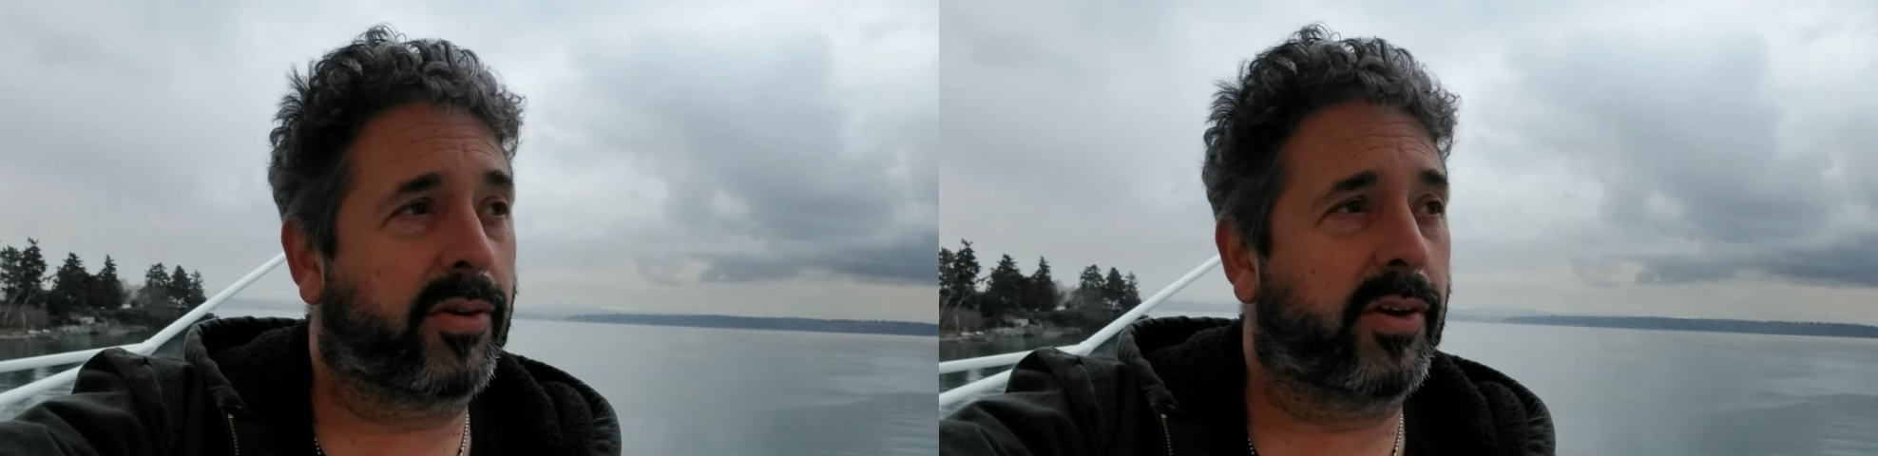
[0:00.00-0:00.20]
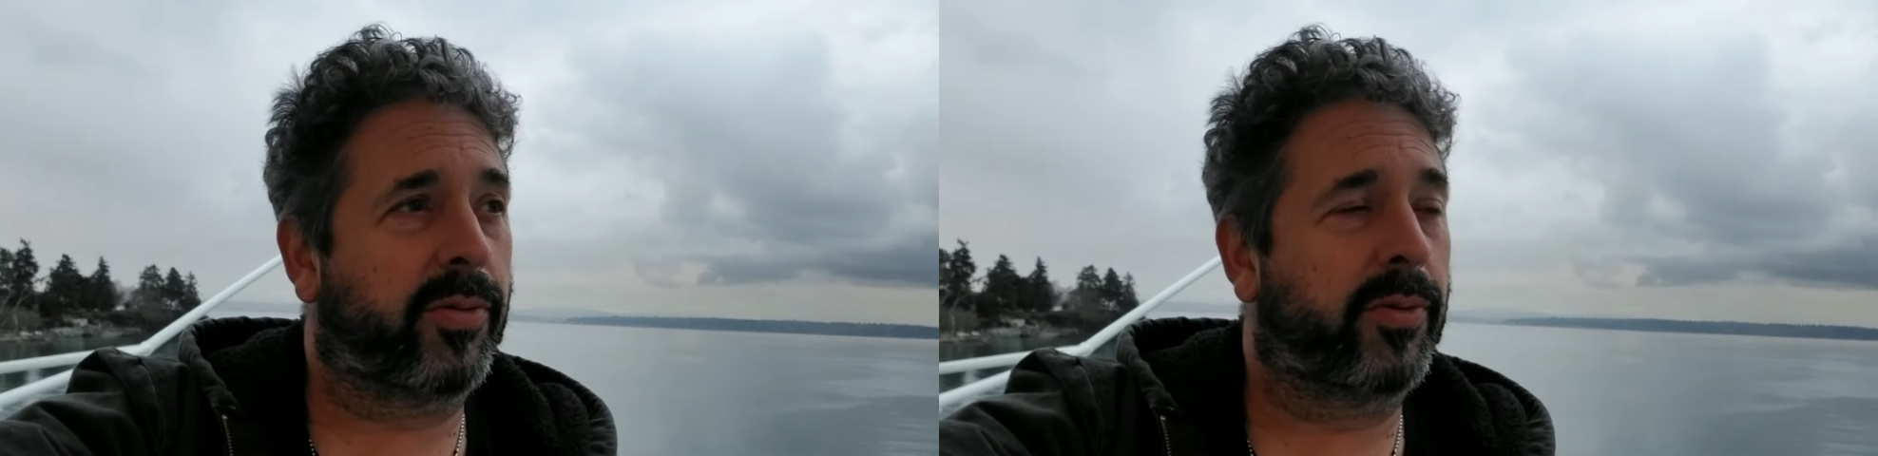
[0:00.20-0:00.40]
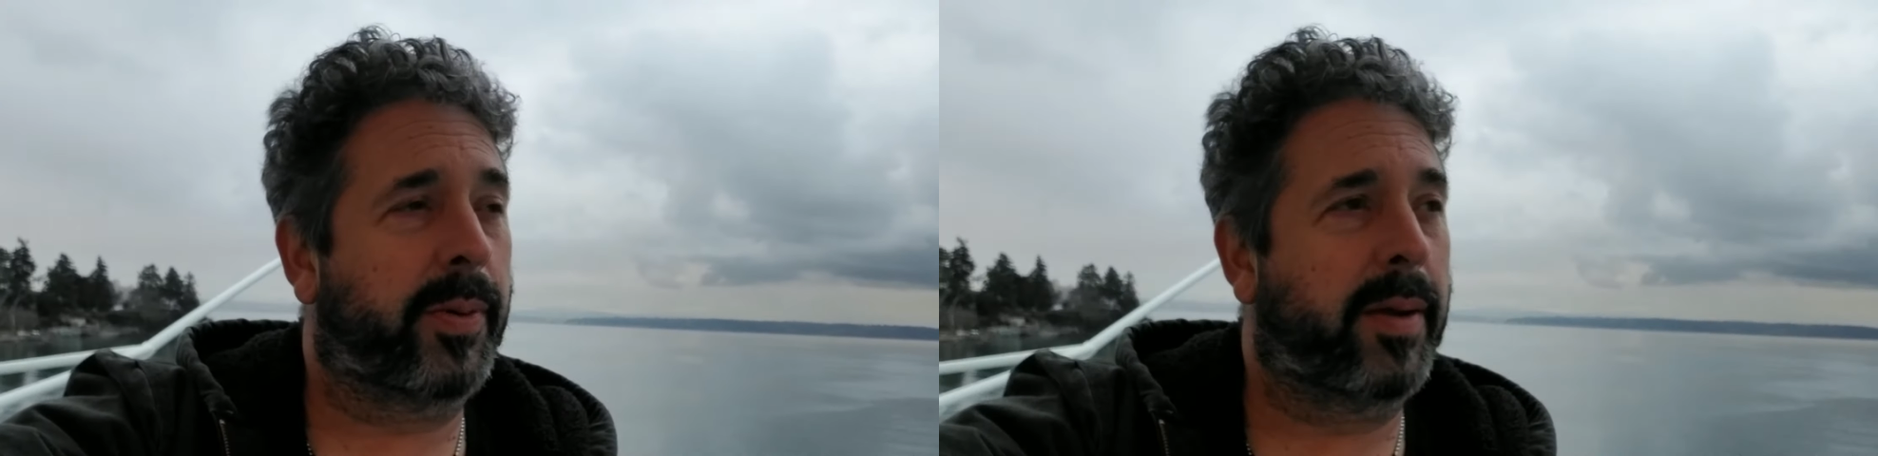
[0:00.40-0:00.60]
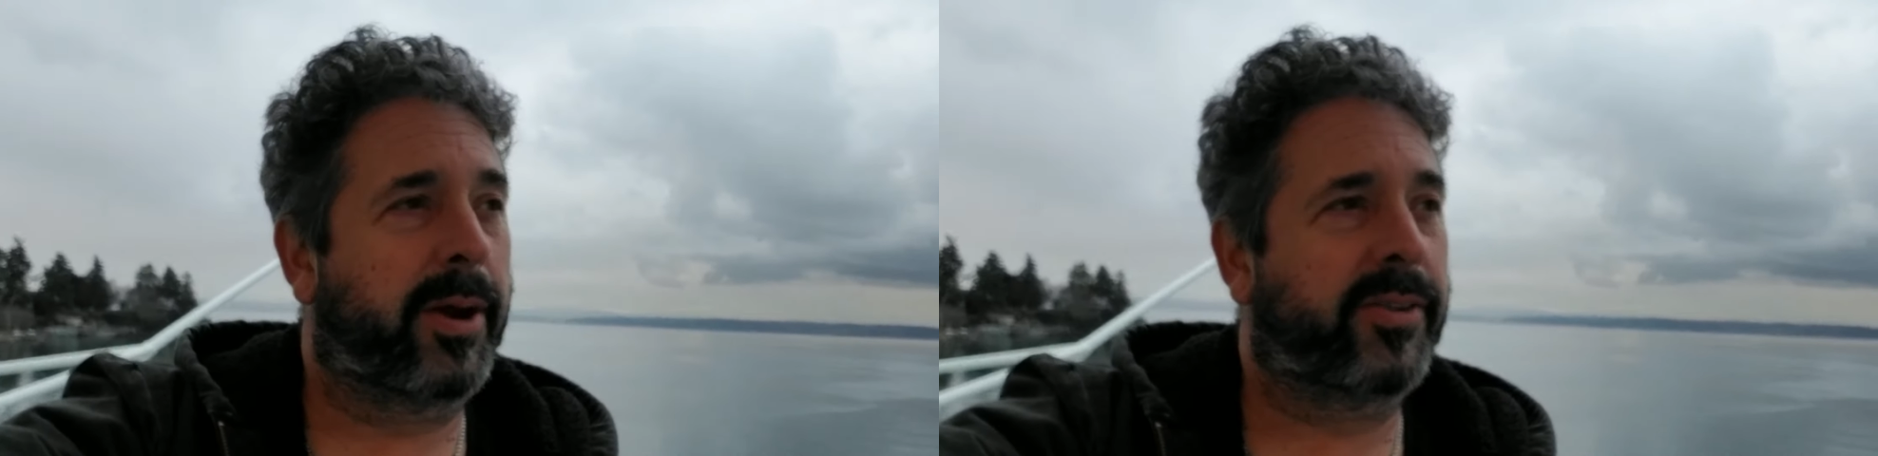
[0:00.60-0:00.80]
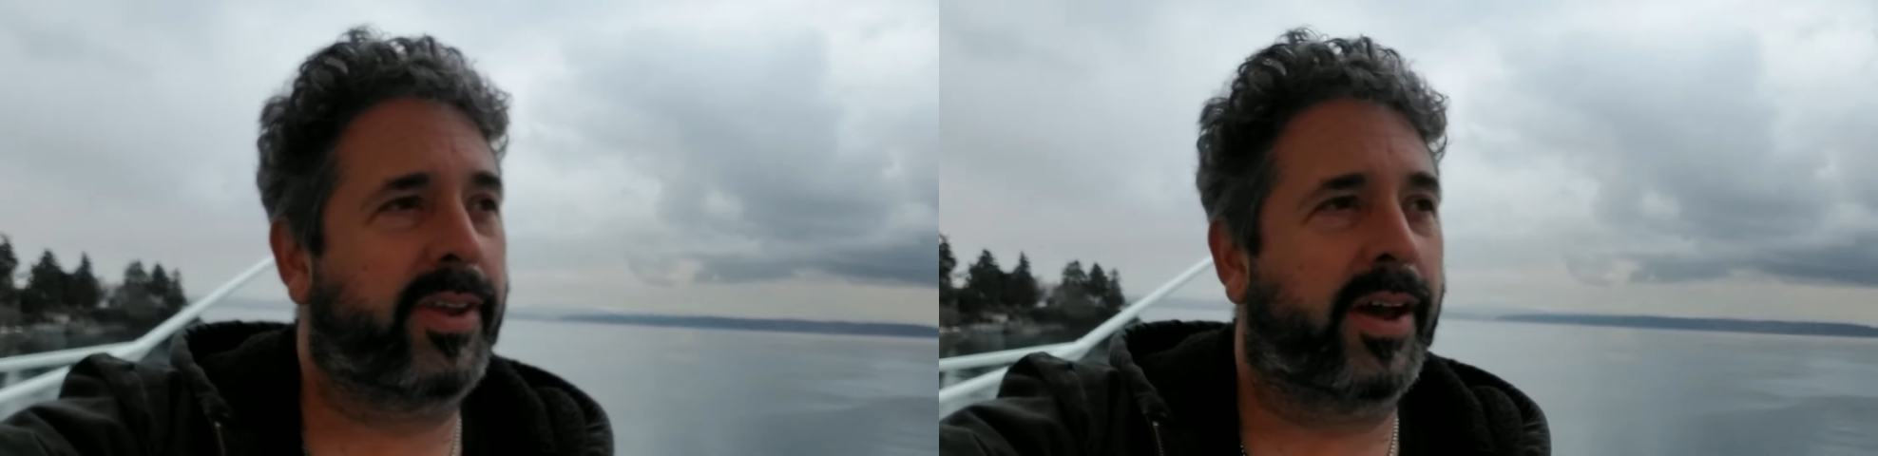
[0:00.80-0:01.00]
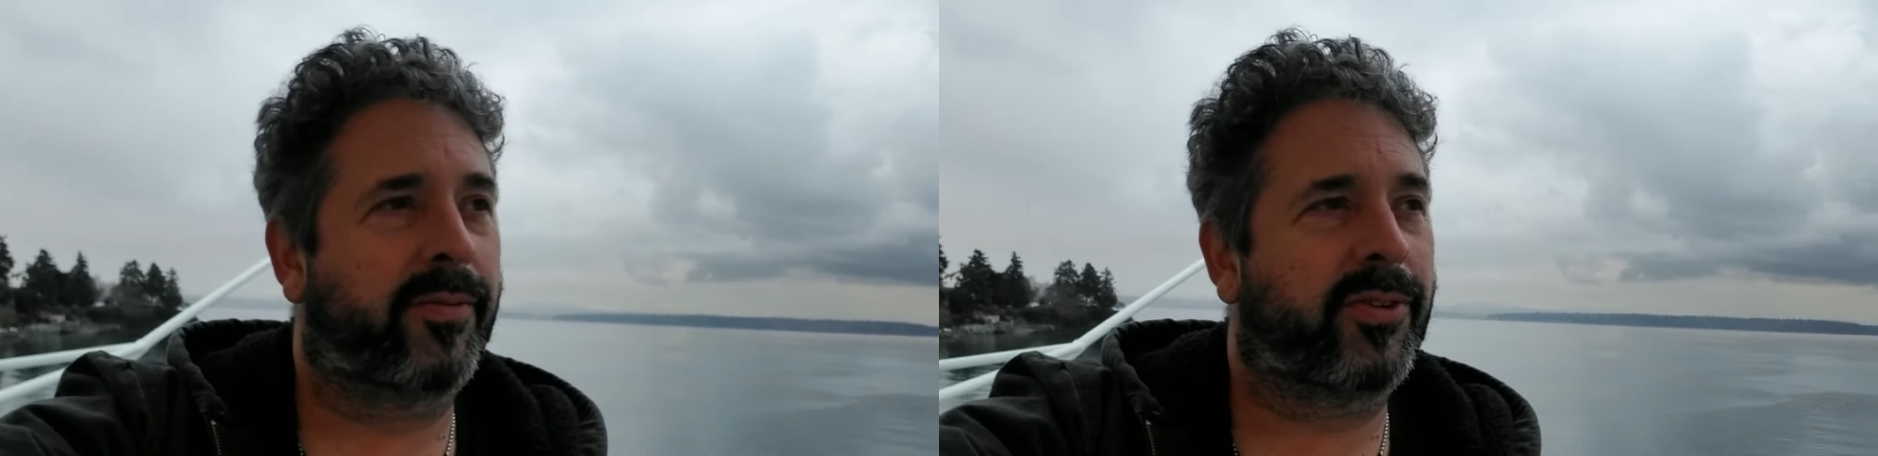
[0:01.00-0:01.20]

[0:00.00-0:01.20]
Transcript: Christmas by myself.